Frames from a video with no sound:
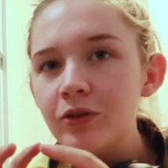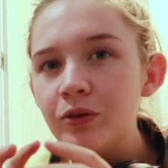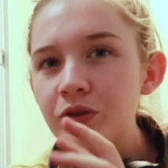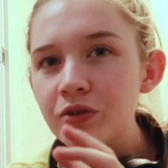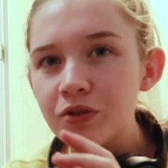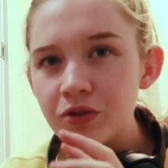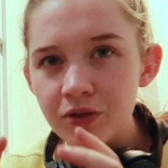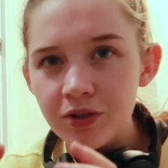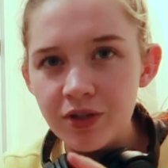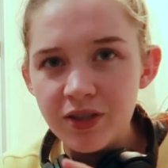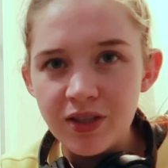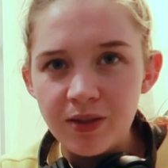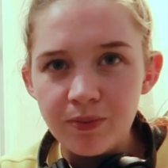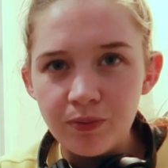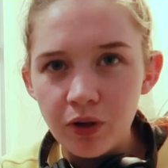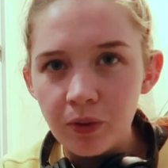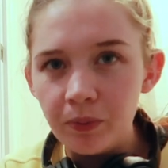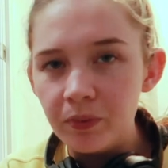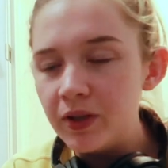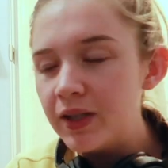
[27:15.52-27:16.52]
all the screws in
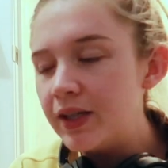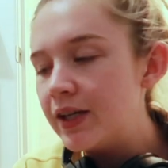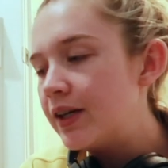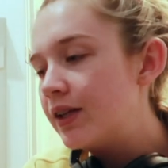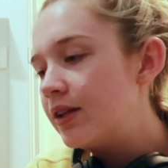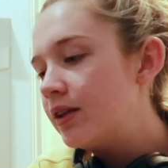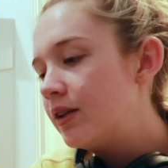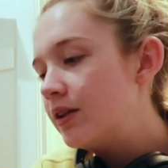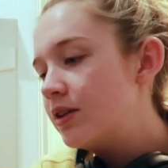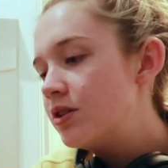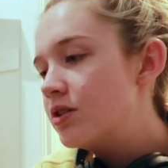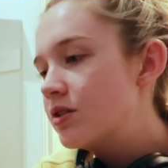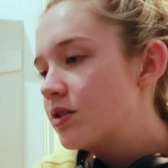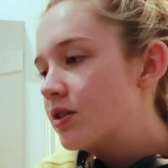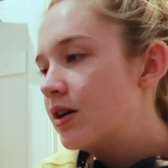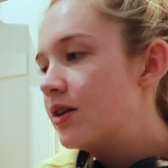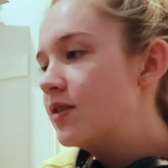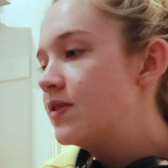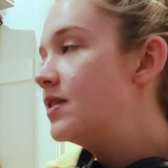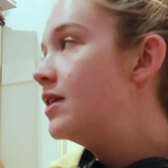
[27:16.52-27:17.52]
properly yet. They're just
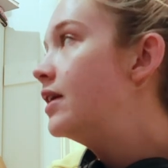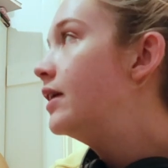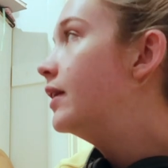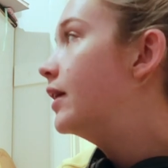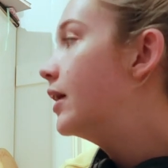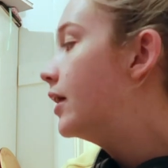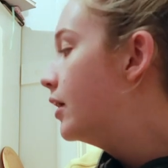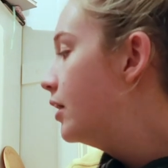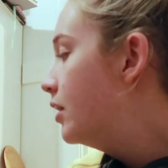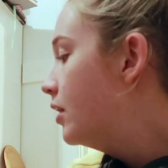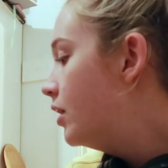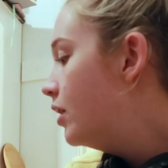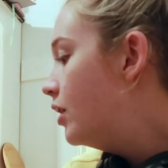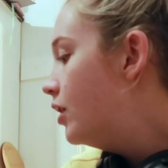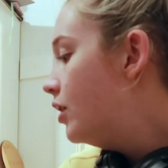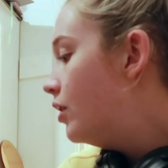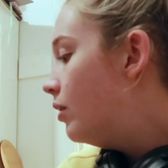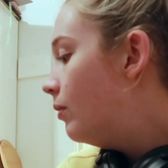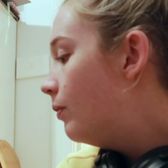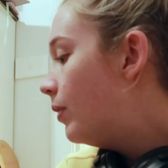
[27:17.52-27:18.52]
kind of sitting there.
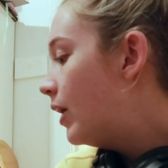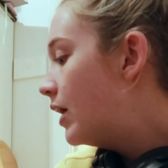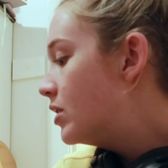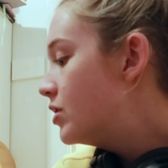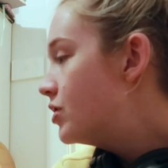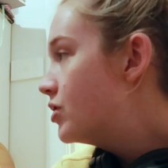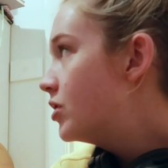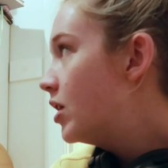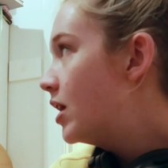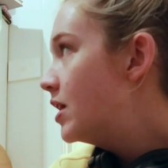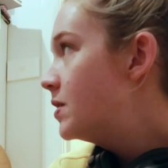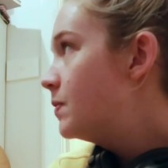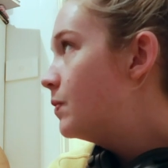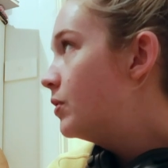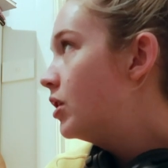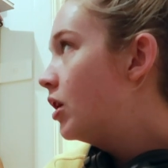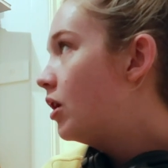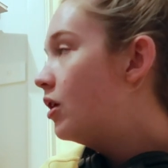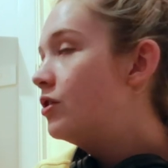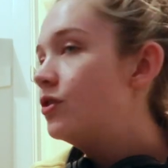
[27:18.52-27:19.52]
But I just tried to
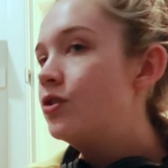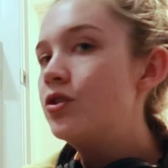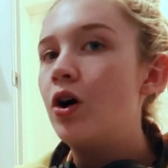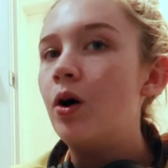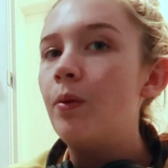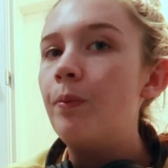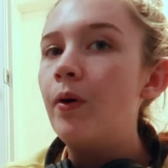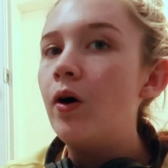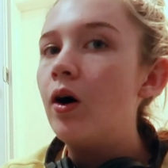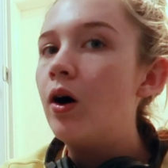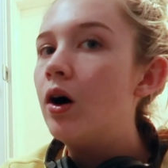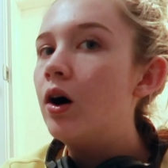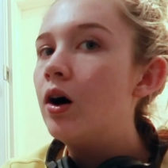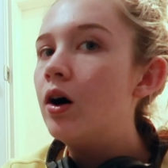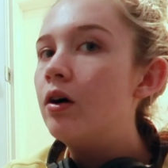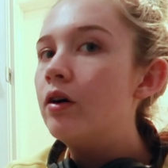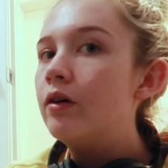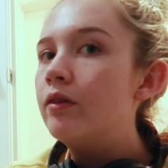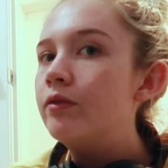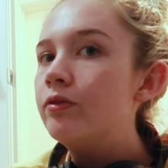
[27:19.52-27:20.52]
put it on top
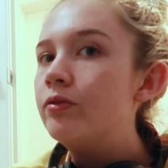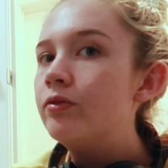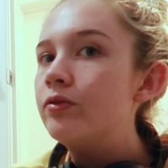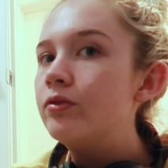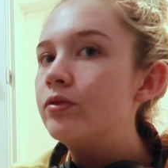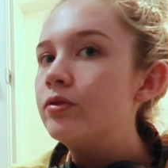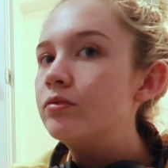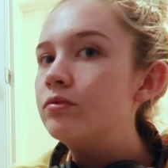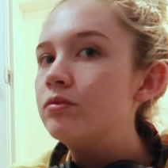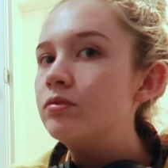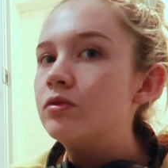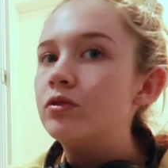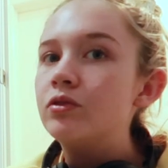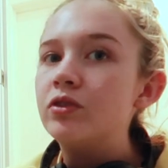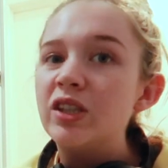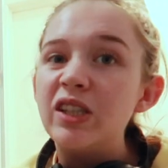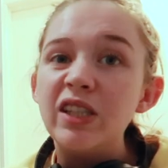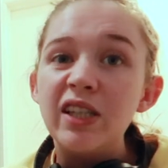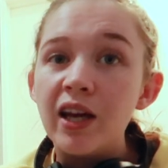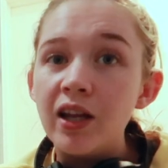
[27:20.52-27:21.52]
of
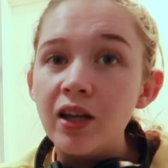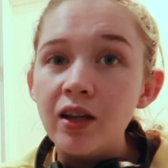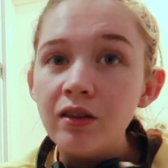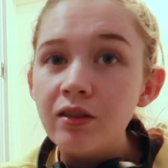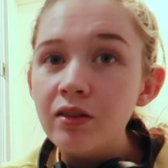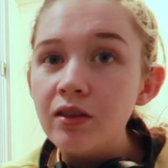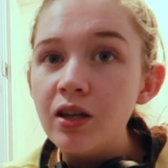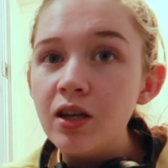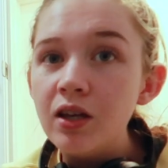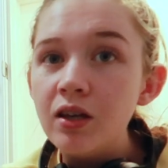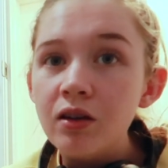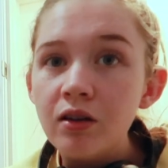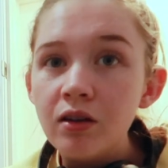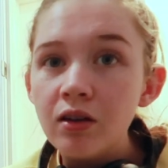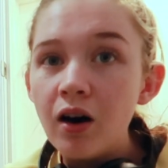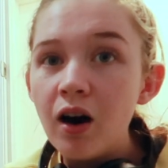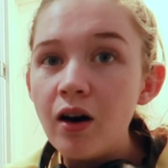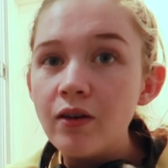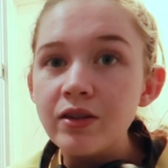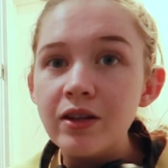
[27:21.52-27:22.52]
really anything.
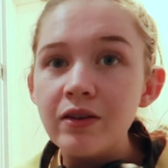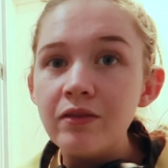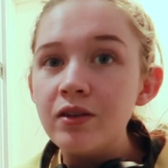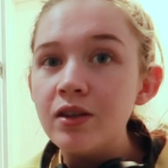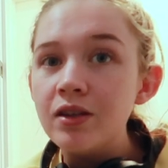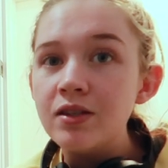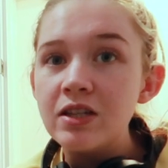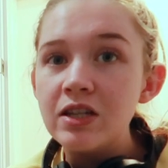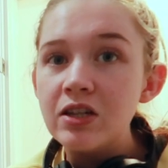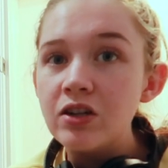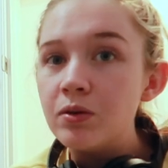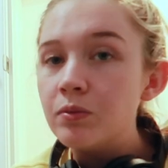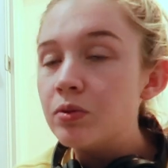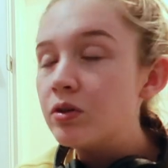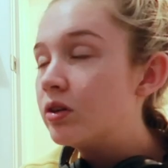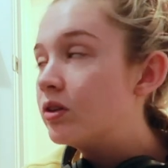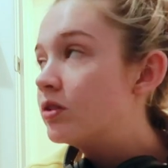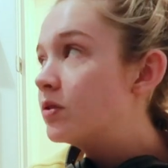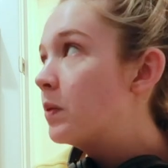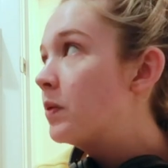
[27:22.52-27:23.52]
I was even considering
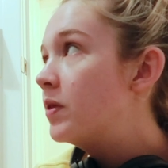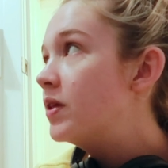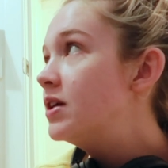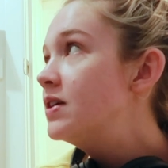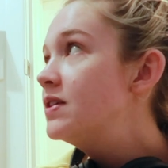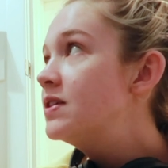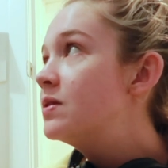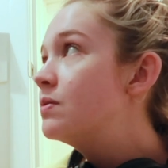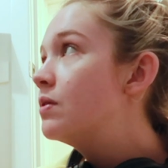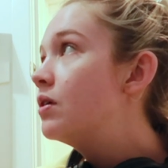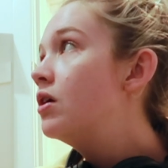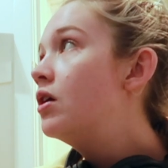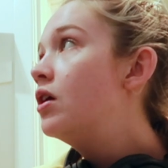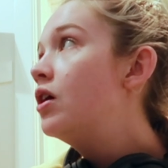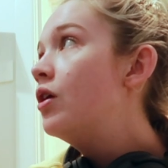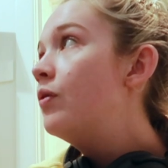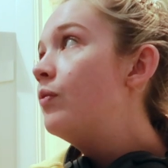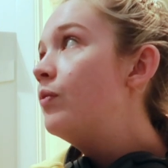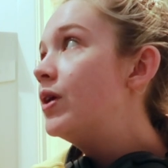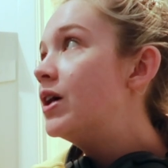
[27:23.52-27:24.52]
putting it on top of this,
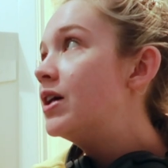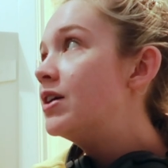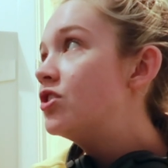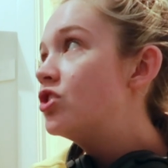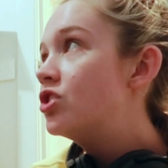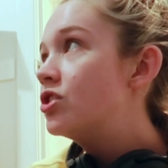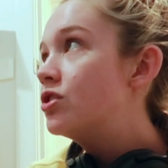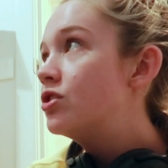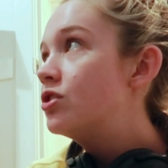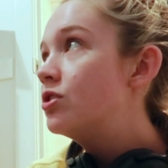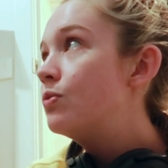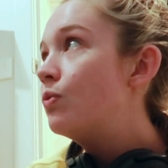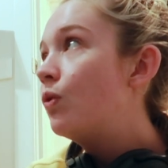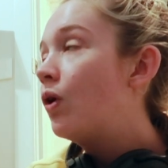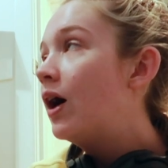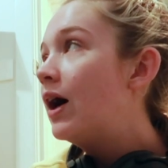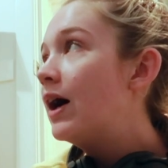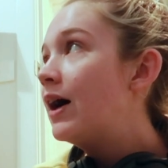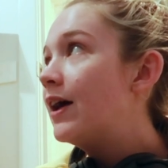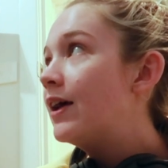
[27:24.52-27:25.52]
but it's just too
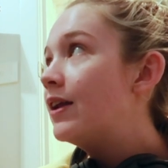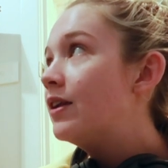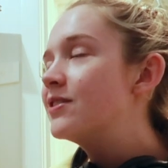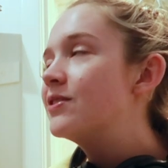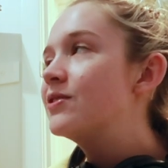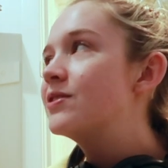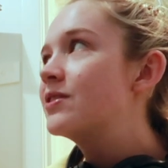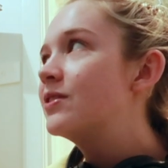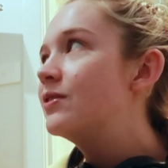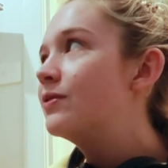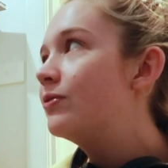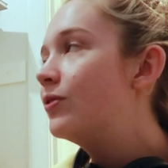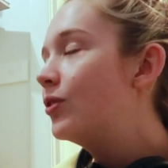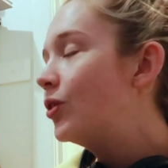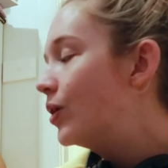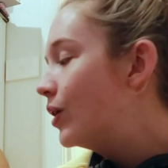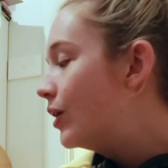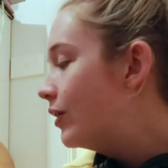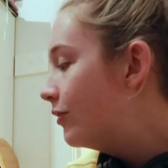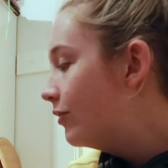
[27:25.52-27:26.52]
wide, so it's going to
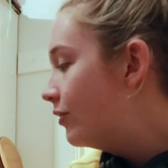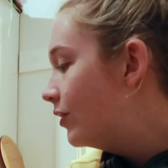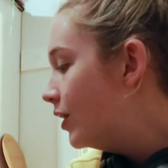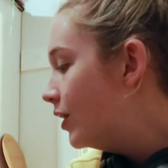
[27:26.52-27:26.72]
fall off.